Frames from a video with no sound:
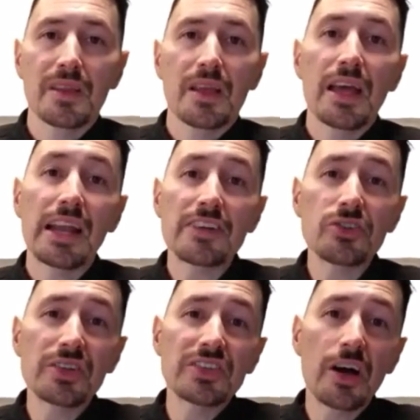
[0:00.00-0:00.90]
And as
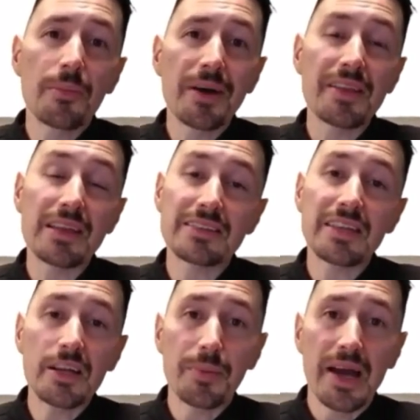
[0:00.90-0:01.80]
you can tell by the
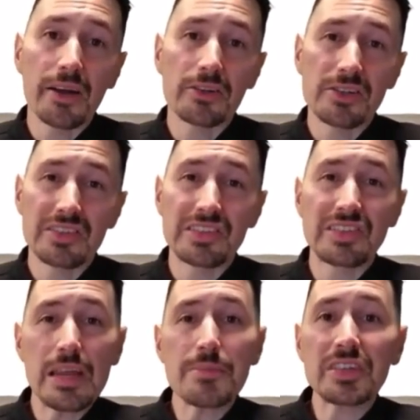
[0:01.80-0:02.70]
antenna patterns, the
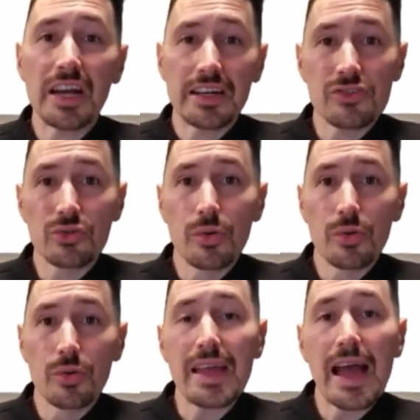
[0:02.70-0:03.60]
same is kind of true
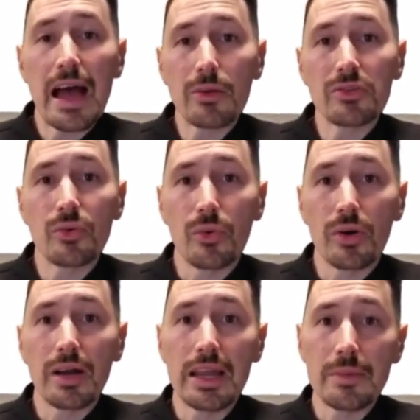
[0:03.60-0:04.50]
with the
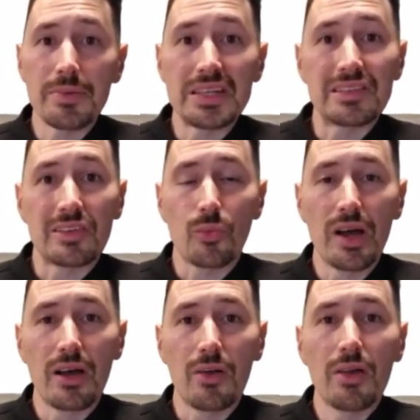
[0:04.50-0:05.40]
outdoor APs as
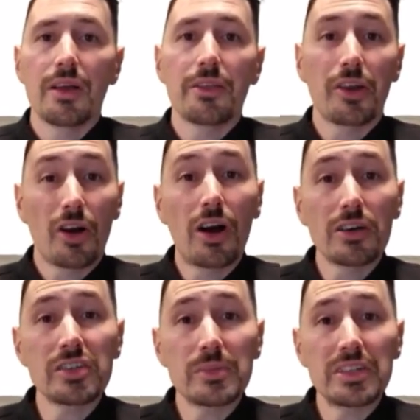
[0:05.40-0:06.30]
well. There
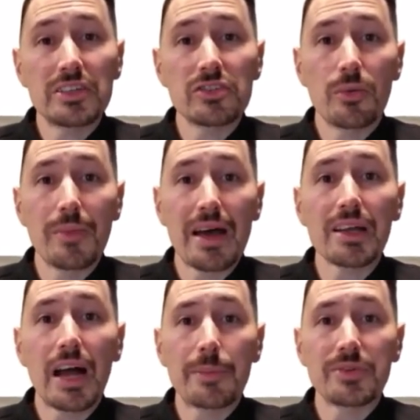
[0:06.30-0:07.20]
are some additional
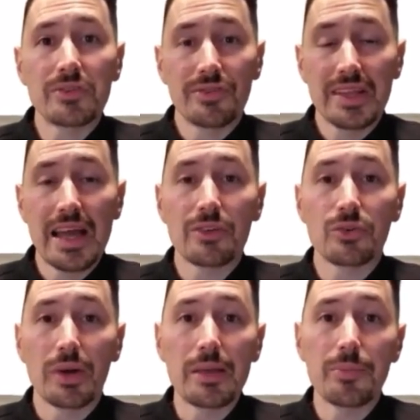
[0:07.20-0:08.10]
mounting options for the
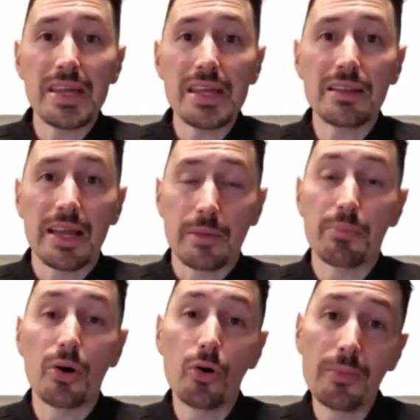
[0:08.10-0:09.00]
outdoor AP,
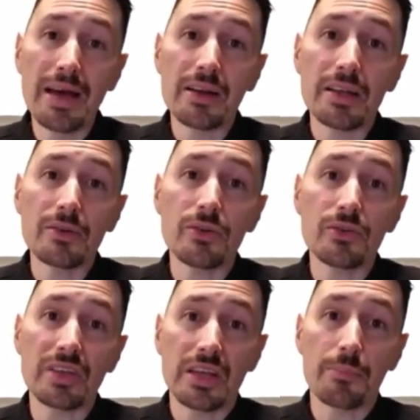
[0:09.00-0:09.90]
like pole mounting
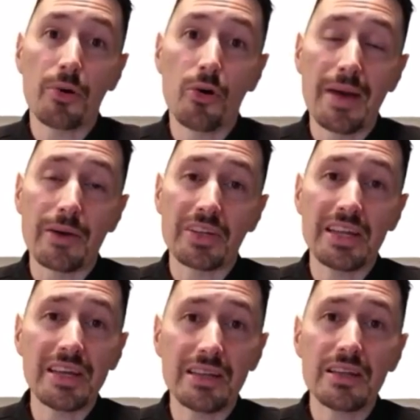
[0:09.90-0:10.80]
using a pole mount
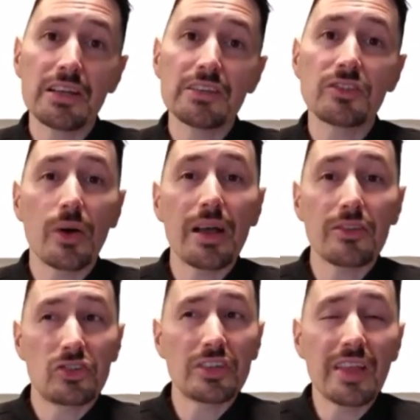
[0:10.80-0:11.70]
kit. So
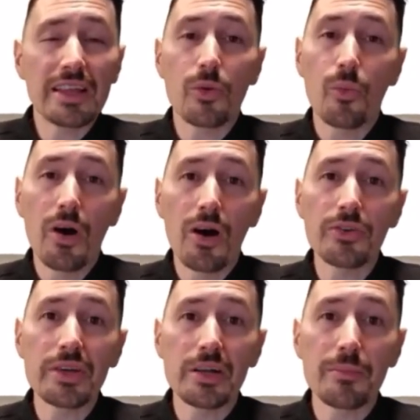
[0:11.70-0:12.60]
just like the wall,
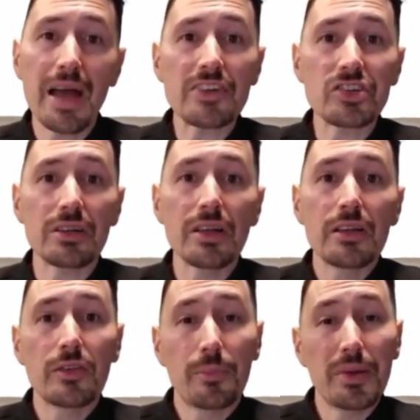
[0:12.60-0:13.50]
you can imagine,
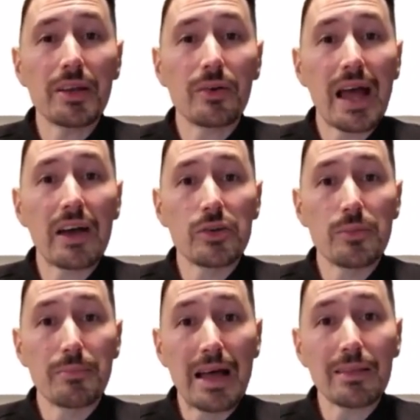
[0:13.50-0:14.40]
depending on how you
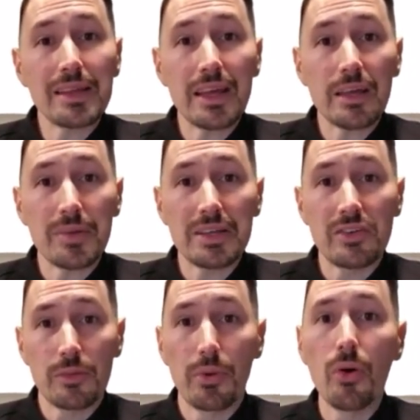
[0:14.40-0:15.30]
mount the AP
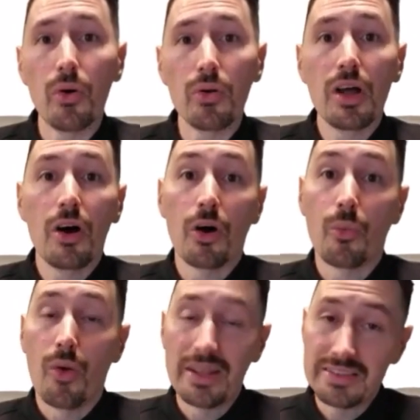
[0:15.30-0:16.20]
to the pole,
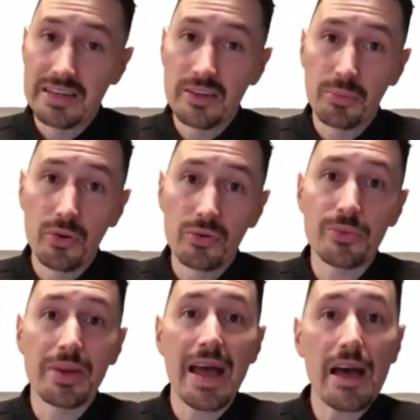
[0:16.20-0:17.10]
on one side of the pole
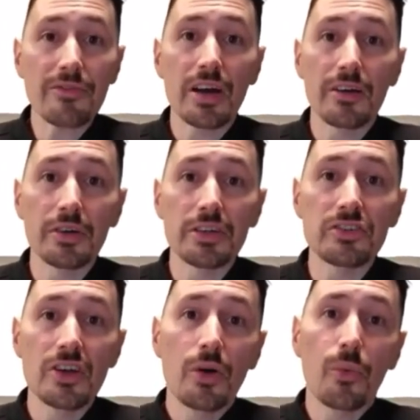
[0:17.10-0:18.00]
you would have
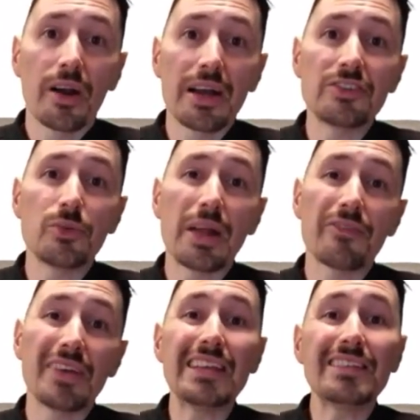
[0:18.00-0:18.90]
coverage, whereas you would
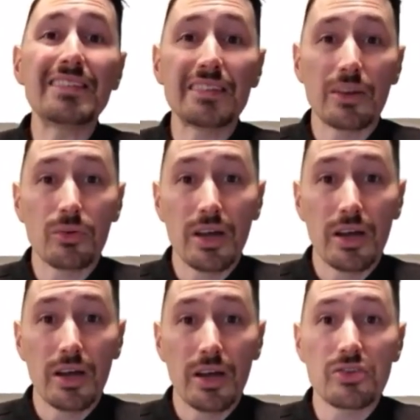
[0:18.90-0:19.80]
have incidental
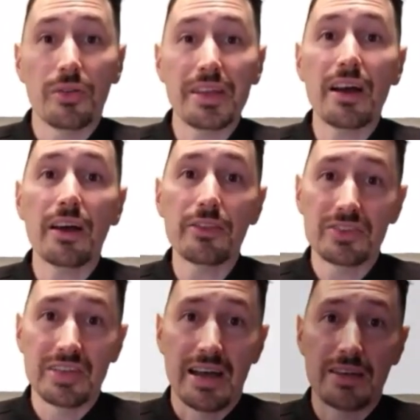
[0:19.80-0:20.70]
coverage on the other
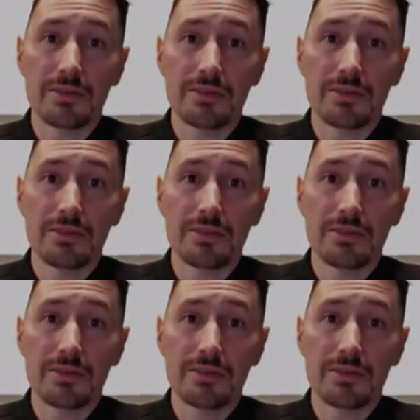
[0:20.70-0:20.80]
side.